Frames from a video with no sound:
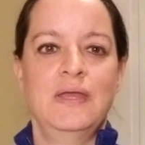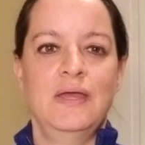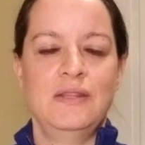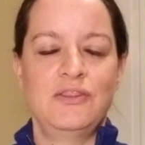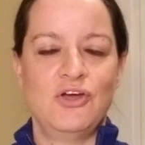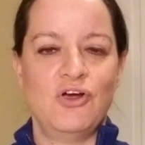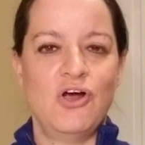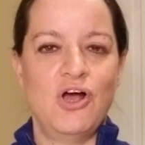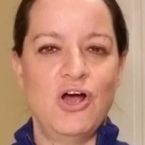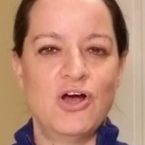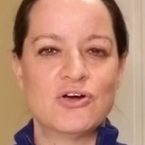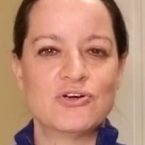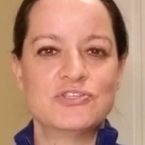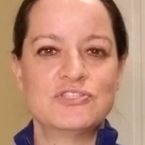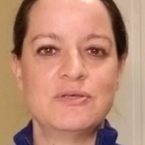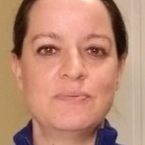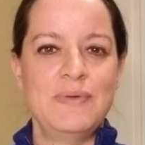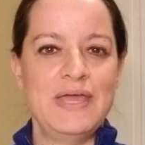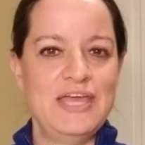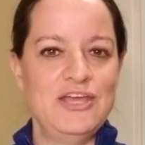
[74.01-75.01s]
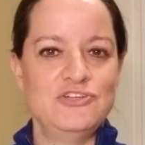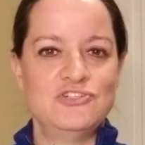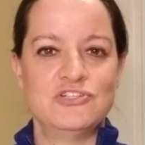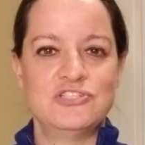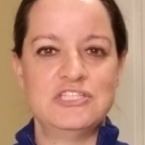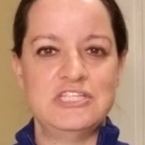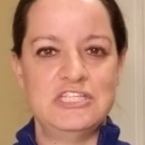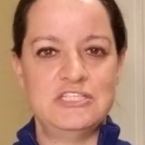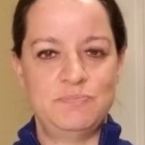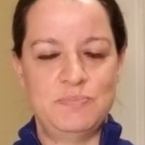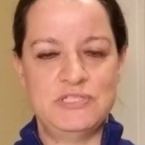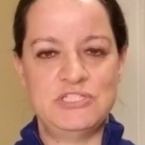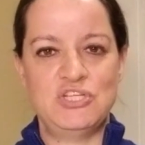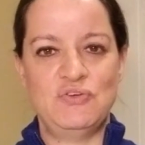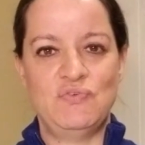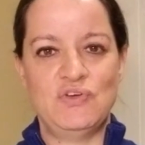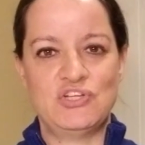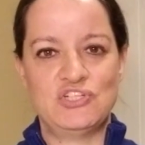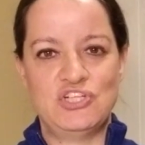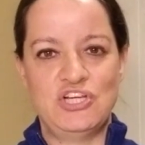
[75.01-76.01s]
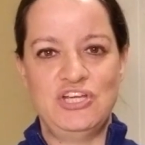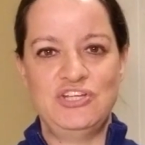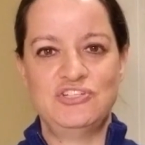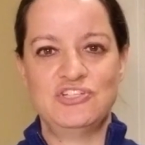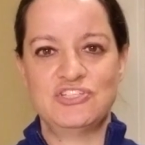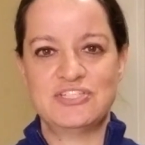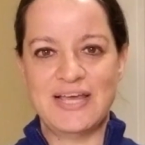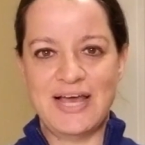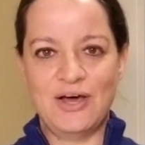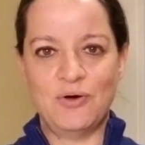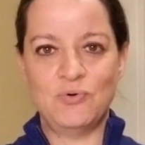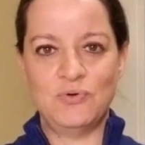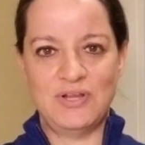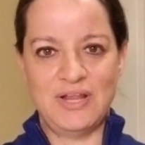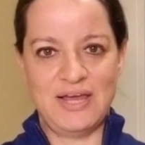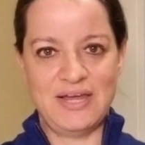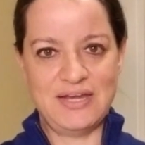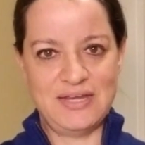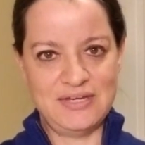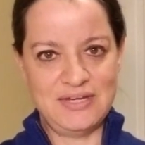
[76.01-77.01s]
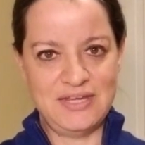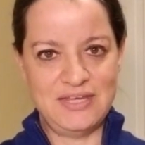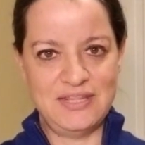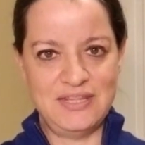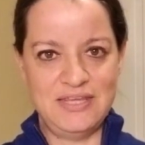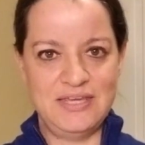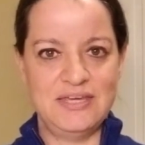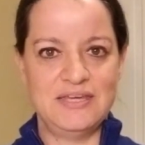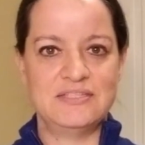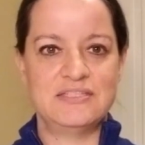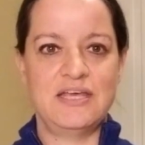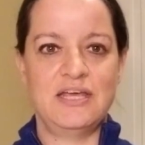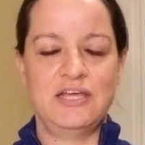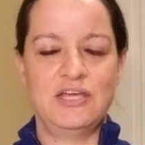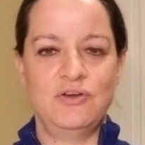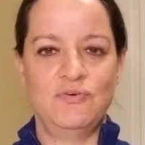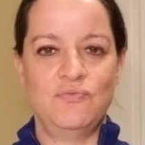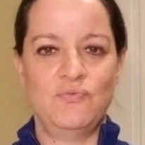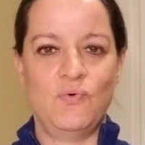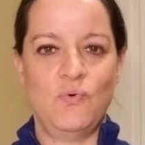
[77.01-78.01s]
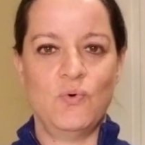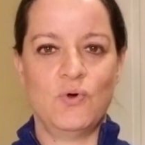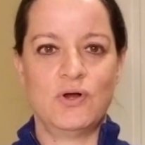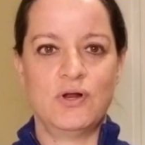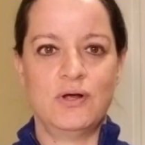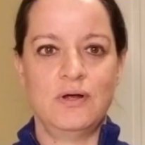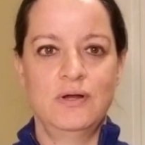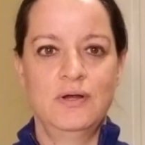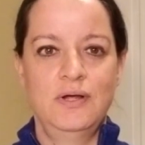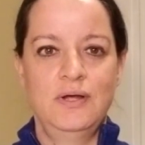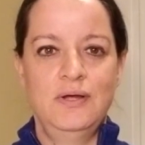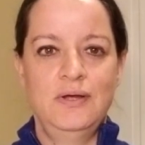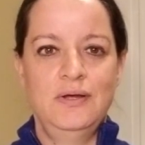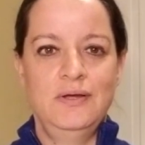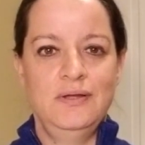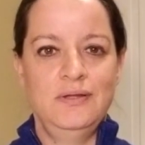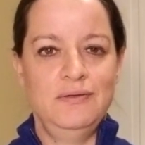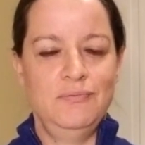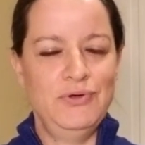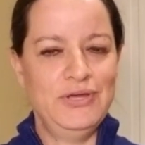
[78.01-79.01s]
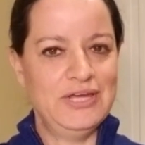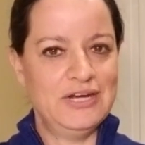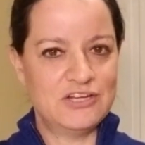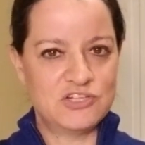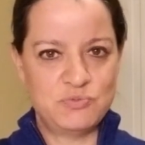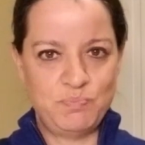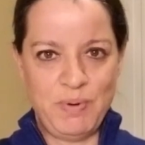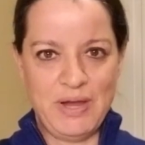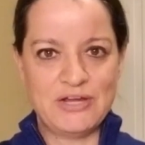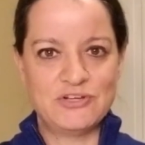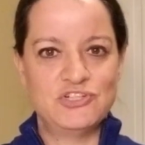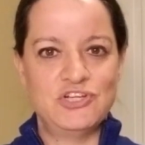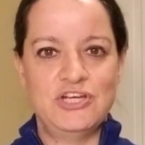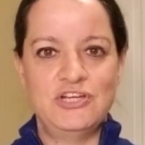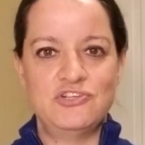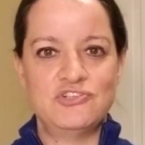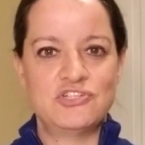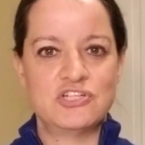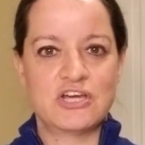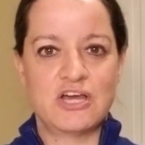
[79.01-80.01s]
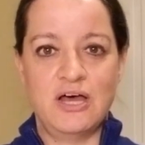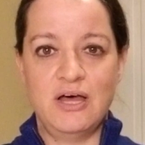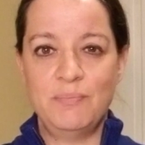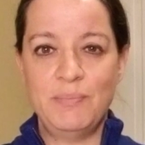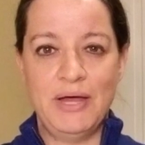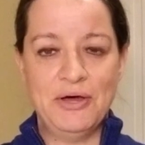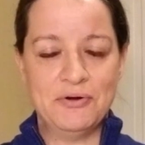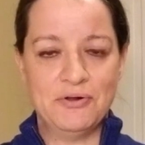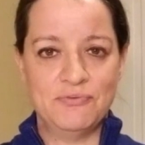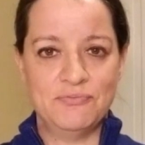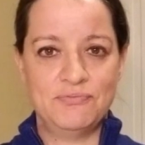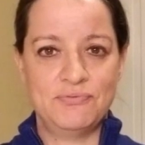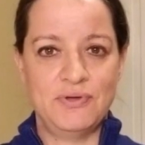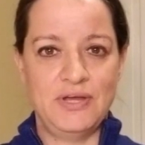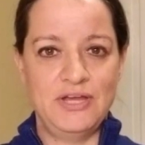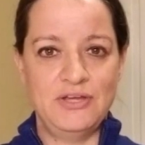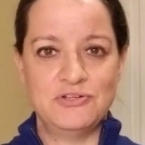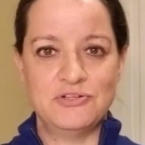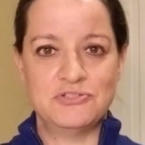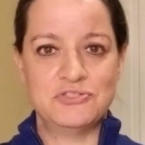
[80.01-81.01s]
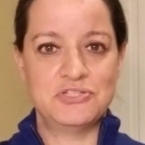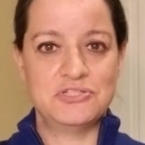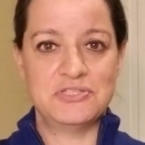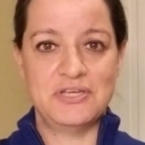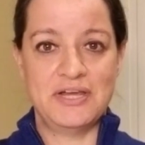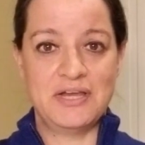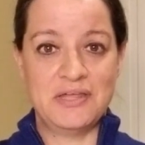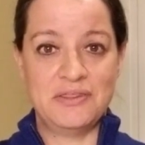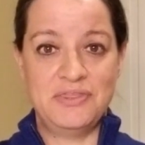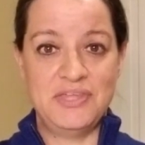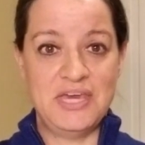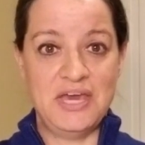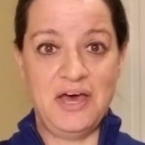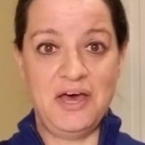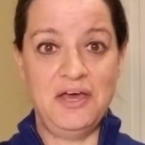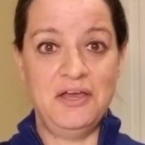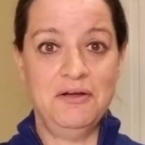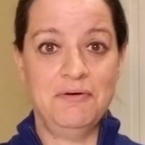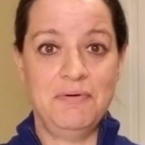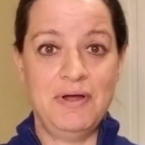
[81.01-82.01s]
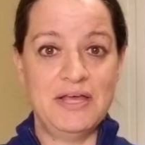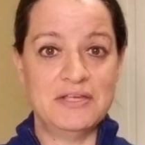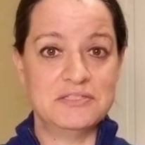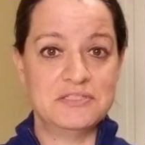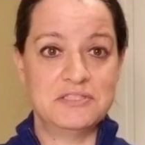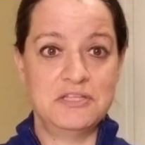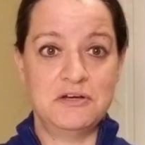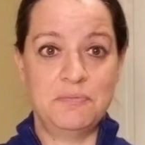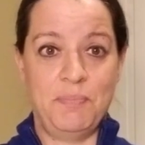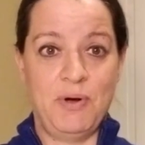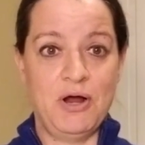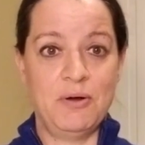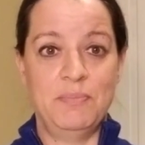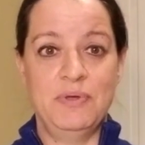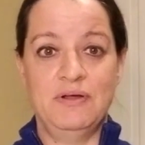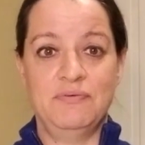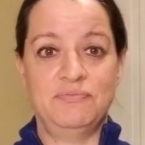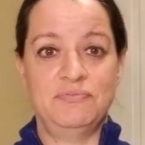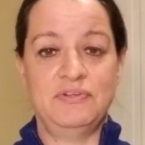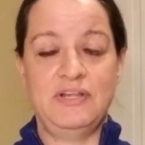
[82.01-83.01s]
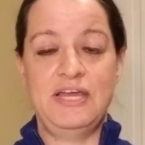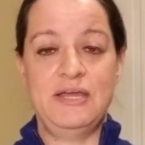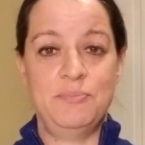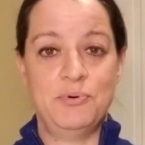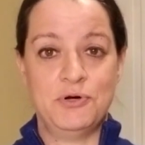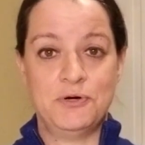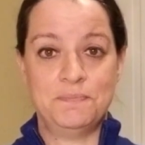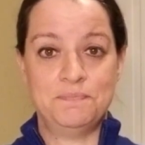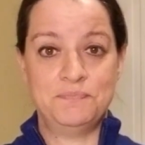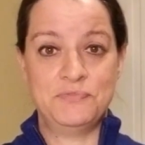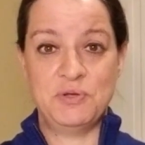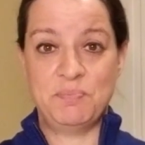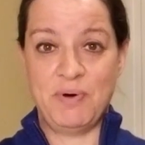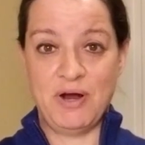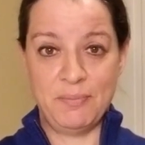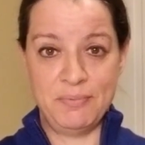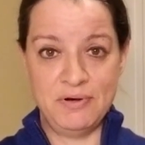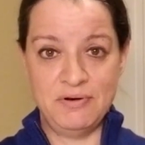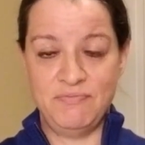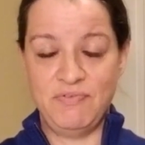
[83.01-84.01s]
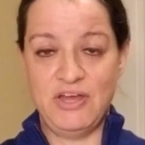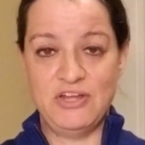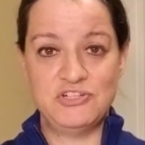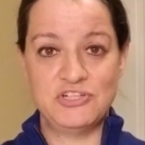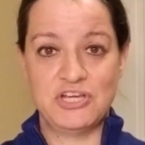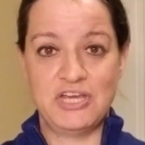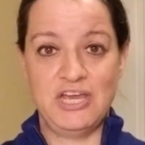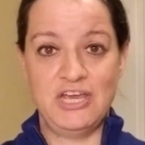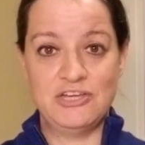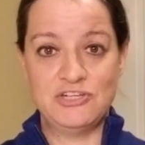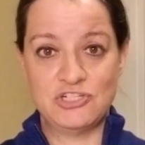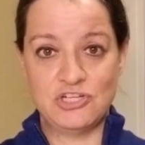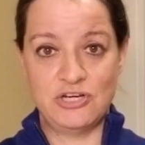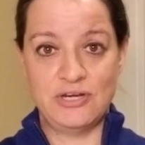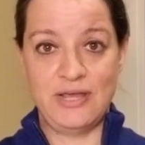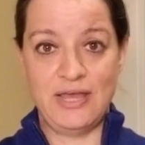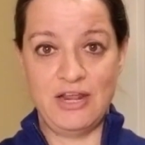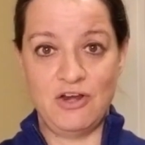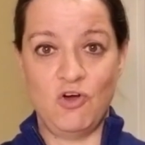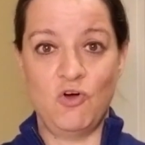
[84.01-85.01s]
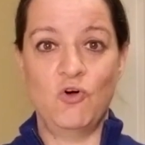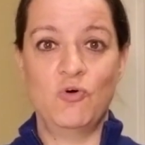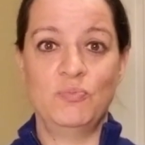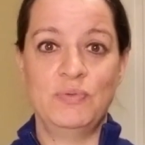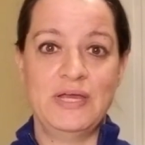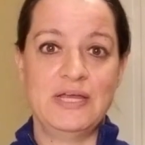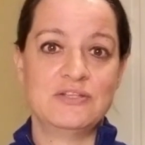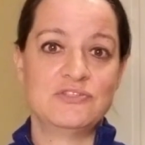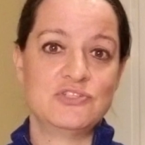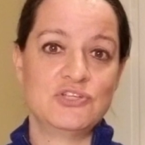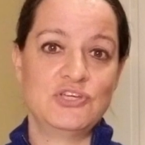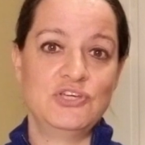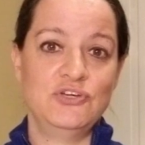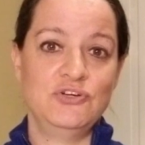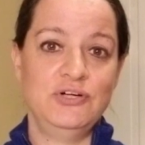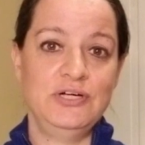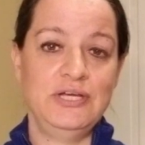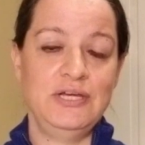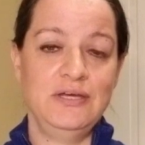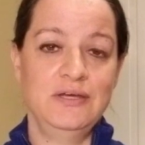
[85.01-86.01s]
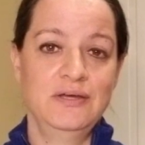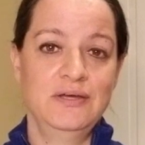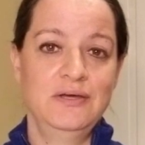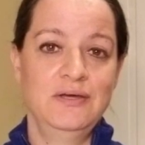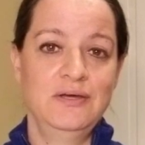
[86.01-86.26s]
There are some agency specific changes outlined in the executive order we can expect changes to come out of agencies like the IRS, the Department of Labor, Department of Education, and Homeland Security.